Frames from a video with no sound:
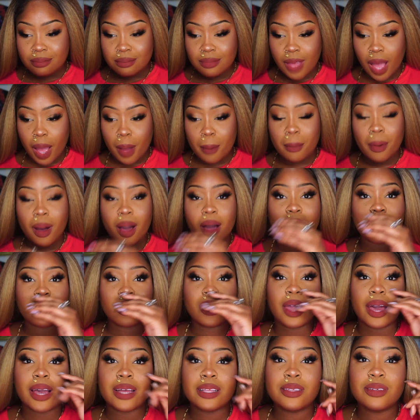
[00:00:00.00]
I'm not gonna
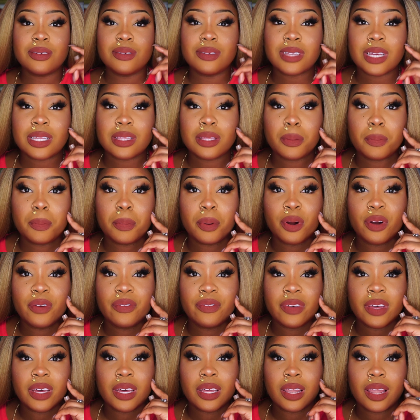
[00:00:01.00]
lie to you, it's like the
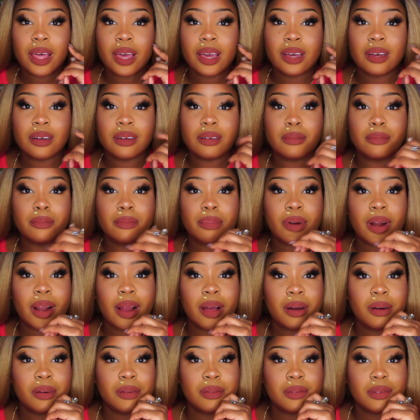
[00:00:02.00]
perfect like
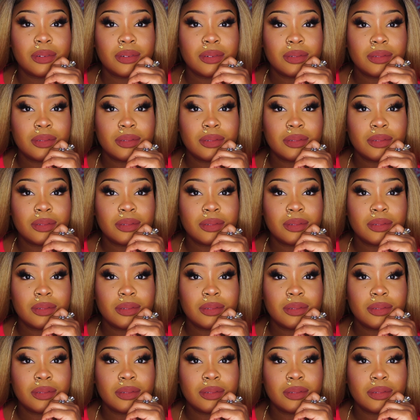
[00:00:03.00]
brown.